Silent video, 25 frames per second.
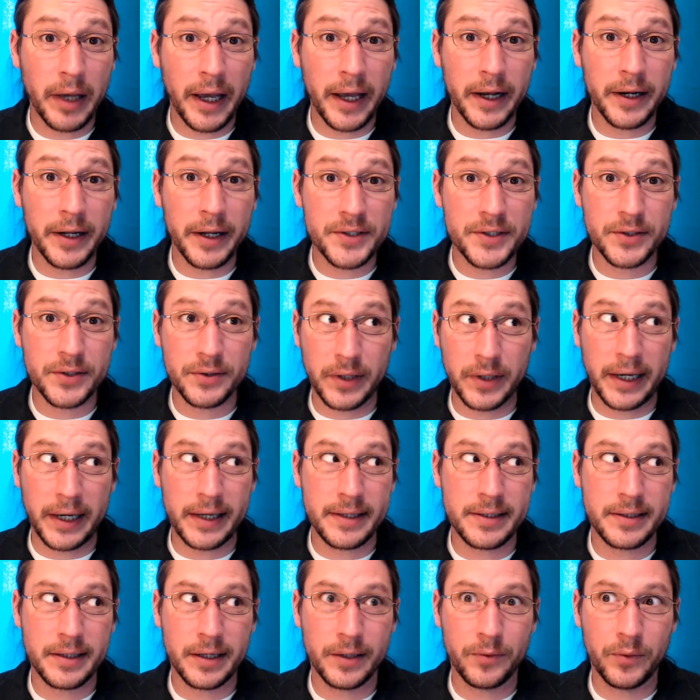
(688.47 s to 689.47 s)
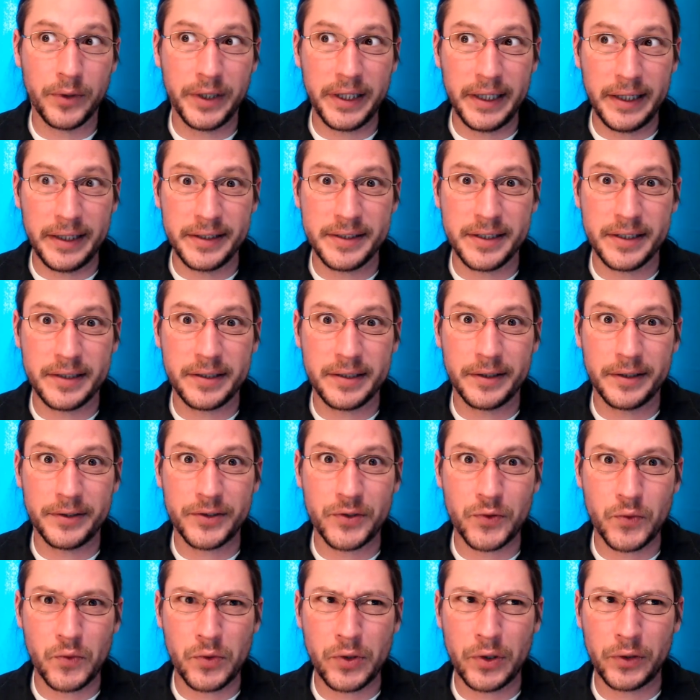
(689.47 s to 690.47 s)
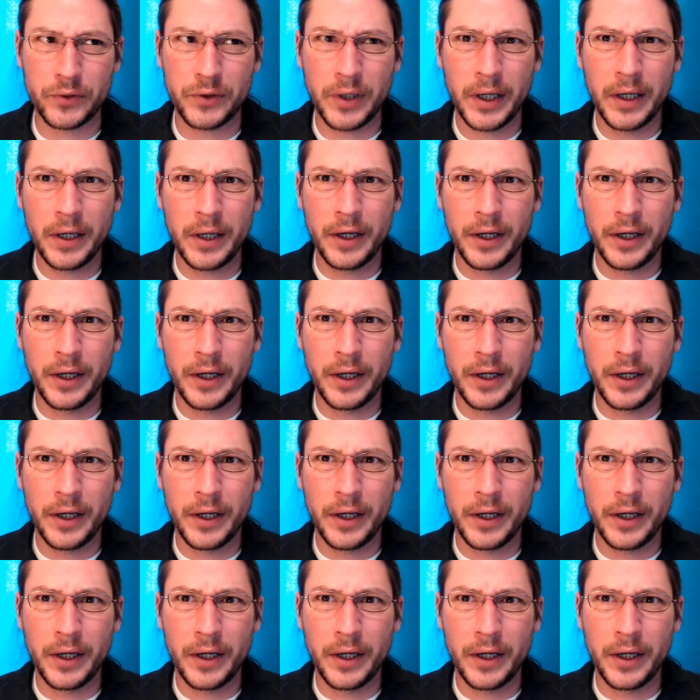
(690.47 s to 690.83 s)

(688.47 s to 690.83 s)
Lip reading: And it's, like I said, one of the easiest things in the world.